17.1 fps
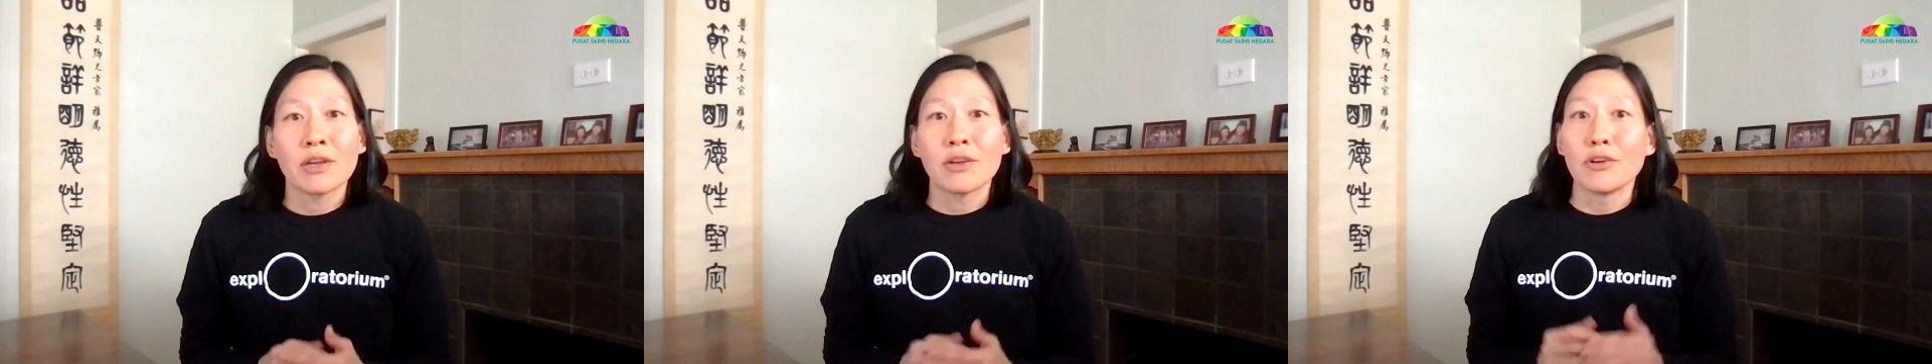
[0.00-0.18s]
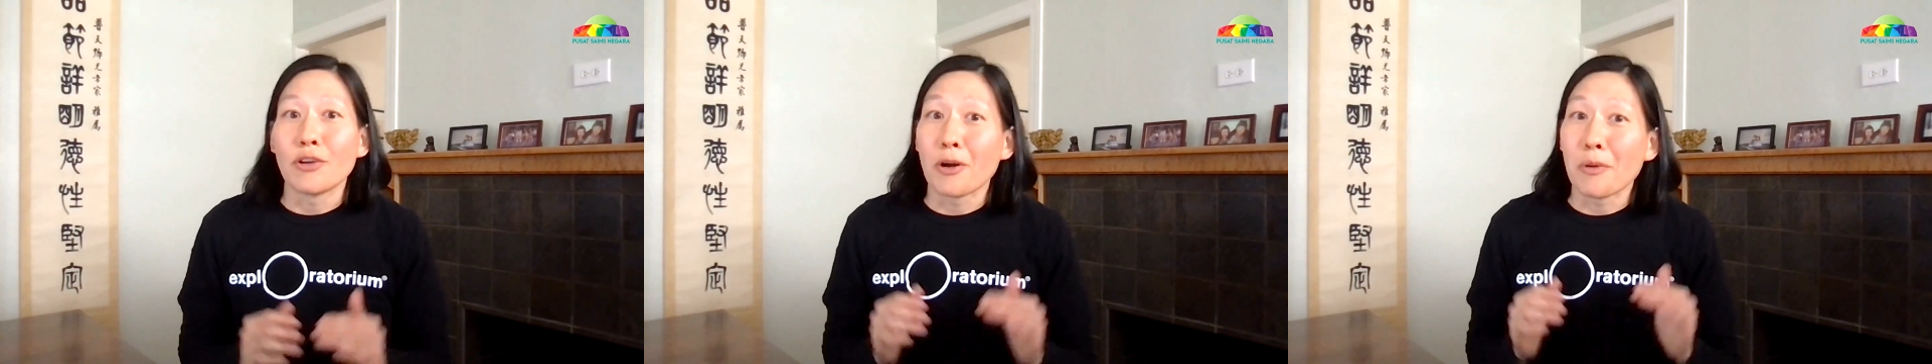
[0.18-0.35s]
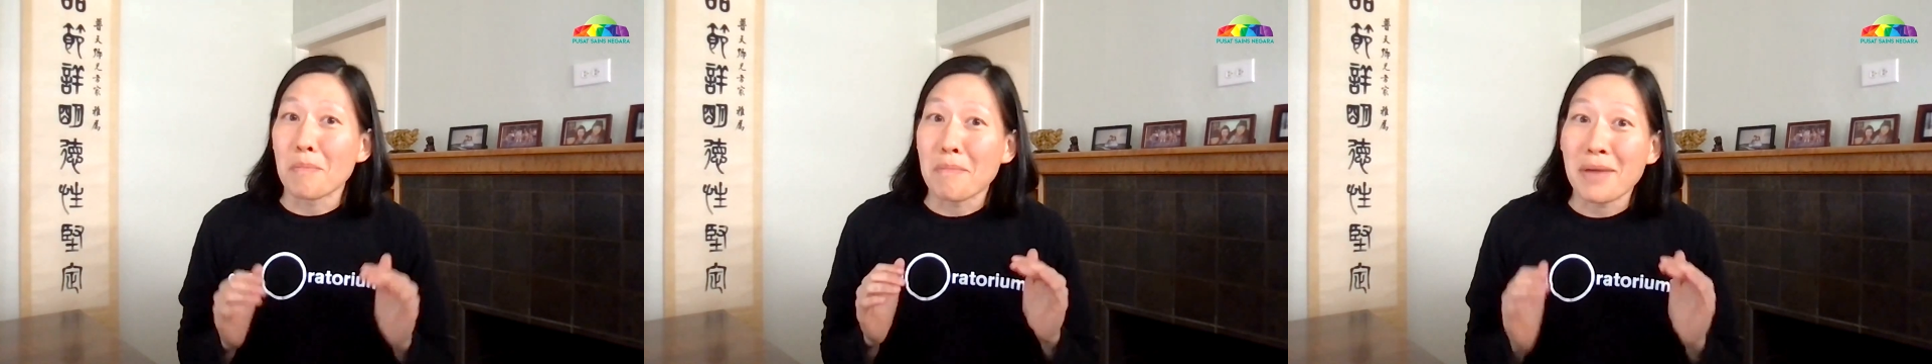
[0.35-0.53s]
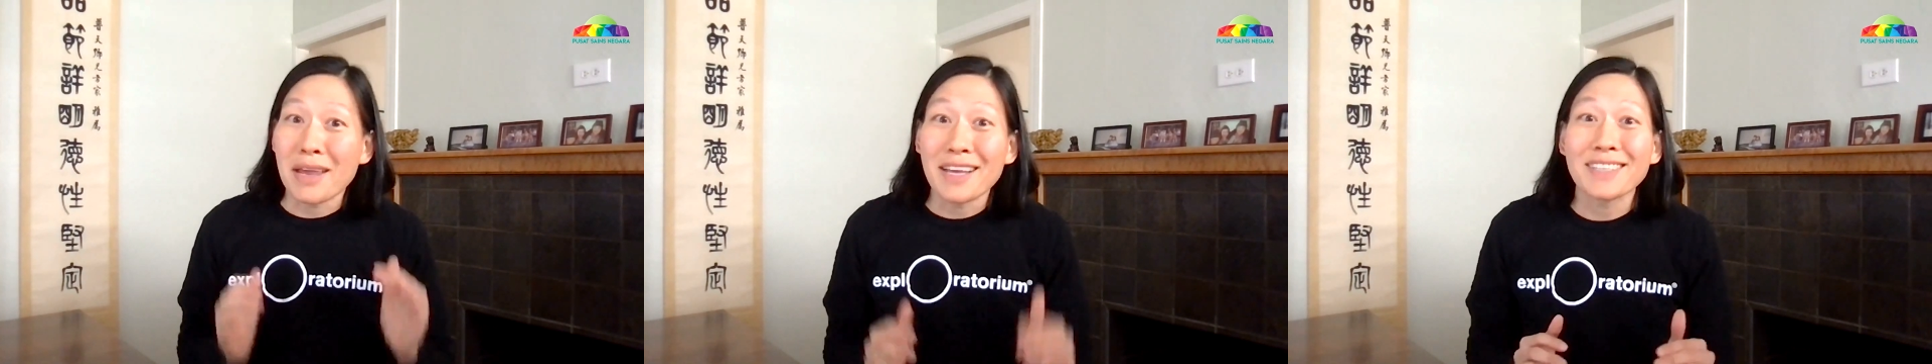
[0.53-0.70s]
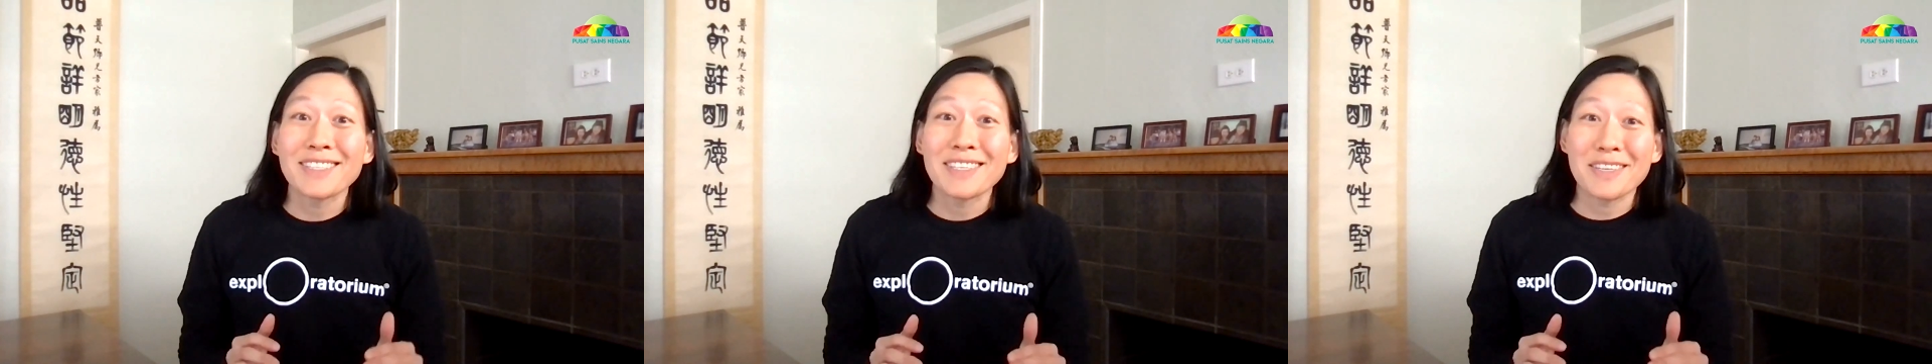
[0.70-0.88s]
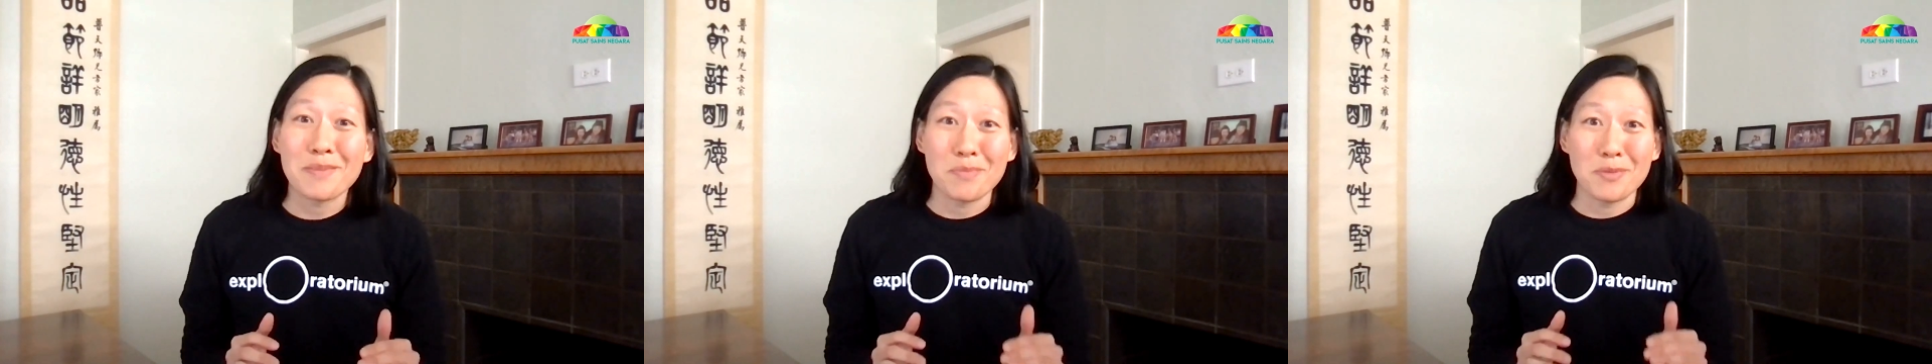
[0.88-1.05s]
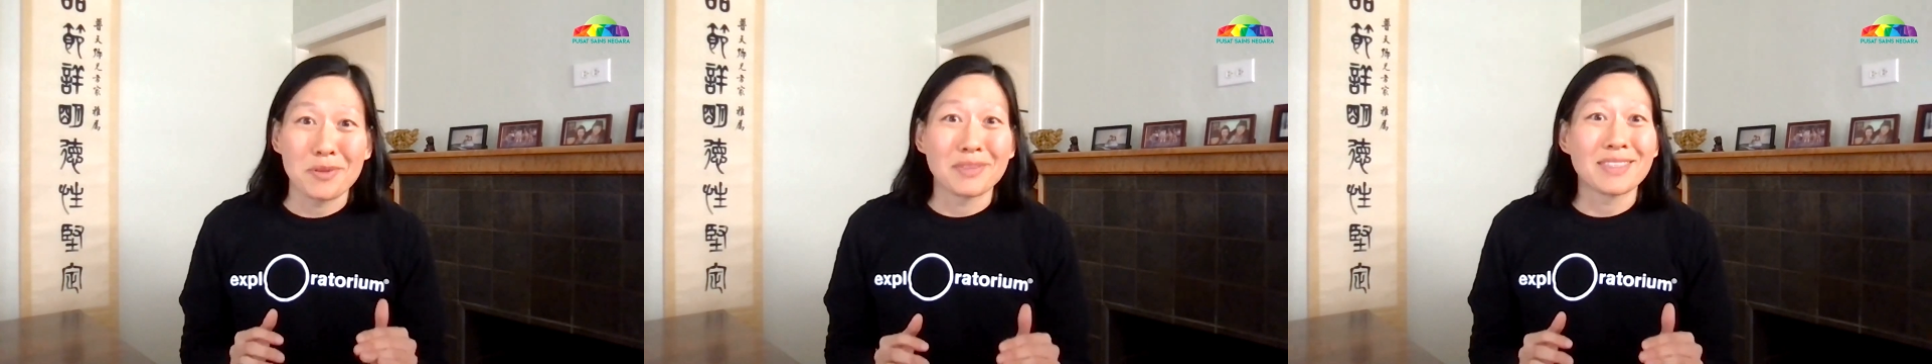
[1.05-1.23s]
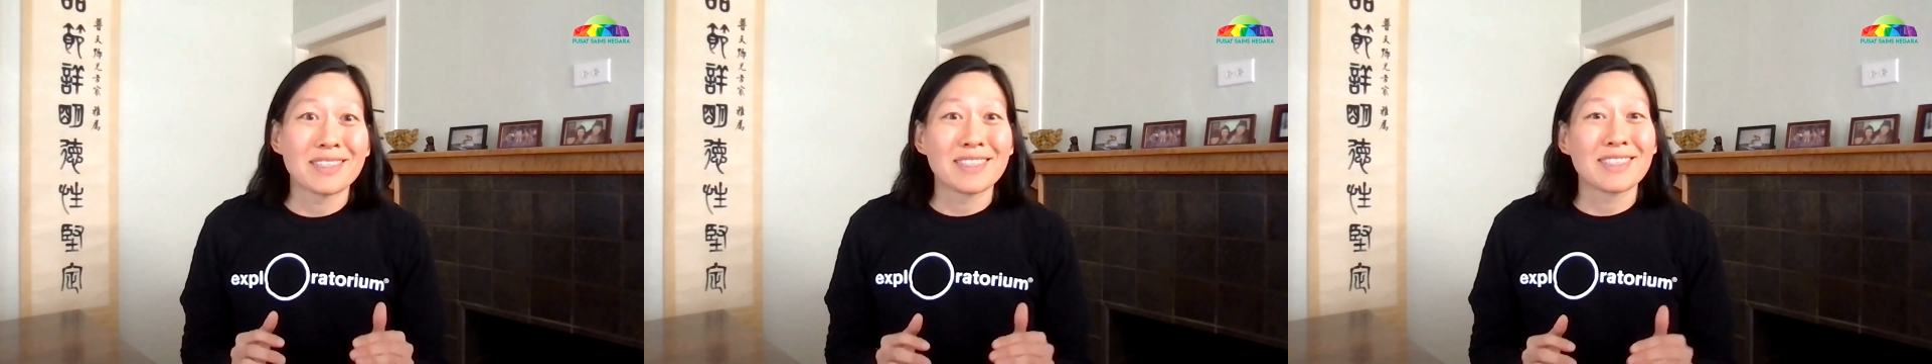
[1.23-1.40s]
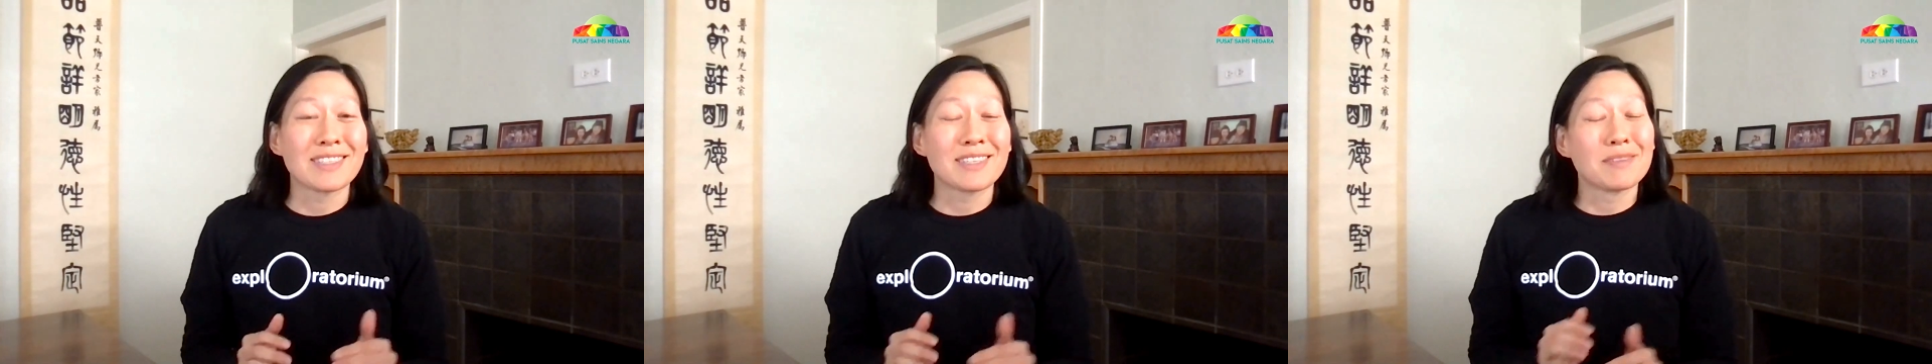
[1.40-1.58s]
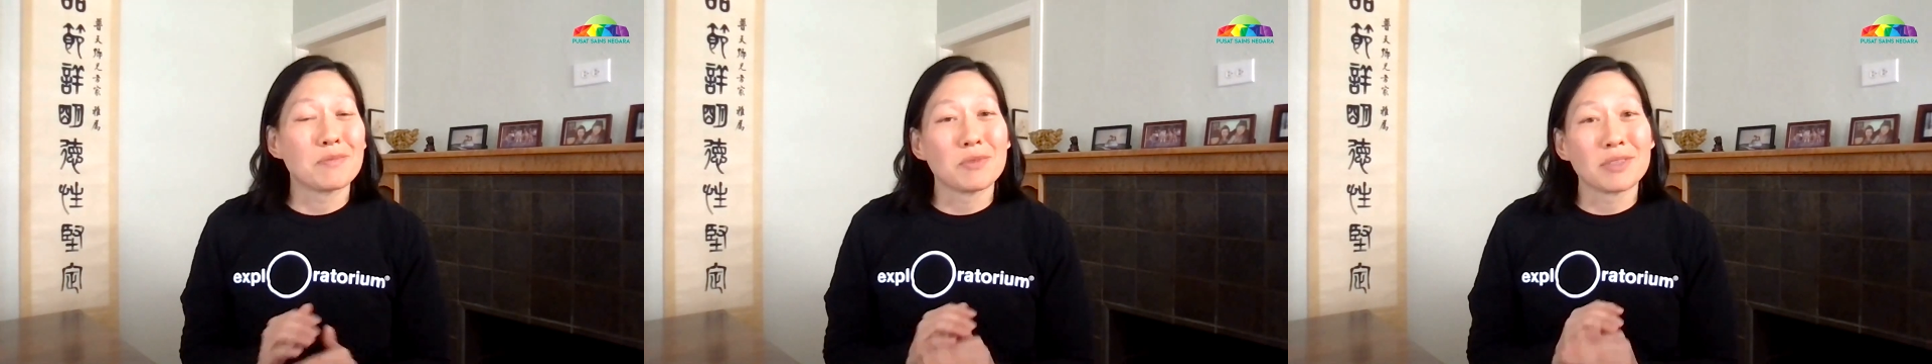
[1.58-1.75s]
Your amazing immune system